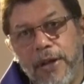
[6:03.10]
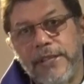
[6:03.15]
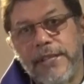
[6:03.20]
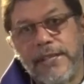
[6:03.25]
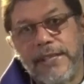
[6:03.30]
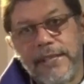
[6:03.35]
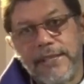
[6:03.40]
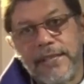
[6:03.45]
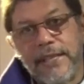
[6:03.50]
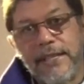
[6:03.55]

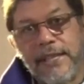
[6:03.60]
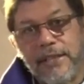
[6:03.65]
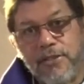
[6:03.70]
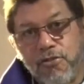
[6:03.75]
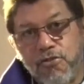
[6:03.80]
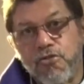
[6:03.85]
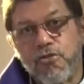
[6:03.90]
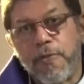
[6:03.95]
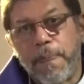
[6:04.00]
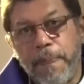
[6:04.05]
it is in this
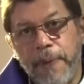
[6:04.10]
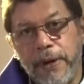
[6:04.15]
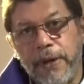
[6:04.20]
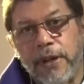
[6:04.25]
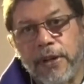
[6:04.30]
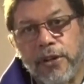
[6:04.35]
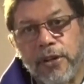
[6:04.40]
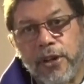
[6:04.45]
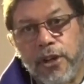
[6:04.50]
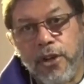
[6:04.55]
triple
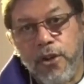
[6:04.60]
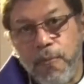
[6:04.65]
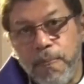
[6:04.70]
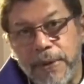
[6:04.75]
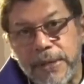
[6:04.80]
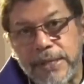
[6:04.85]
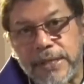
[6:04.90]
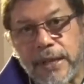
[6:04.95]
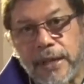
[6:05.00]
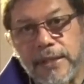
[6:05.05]

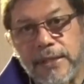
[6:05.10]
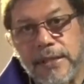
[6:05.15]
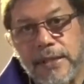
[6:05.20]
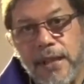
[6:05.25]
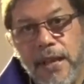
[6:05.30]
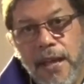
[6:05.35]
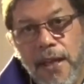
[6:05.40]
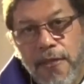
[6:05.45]
concupiscence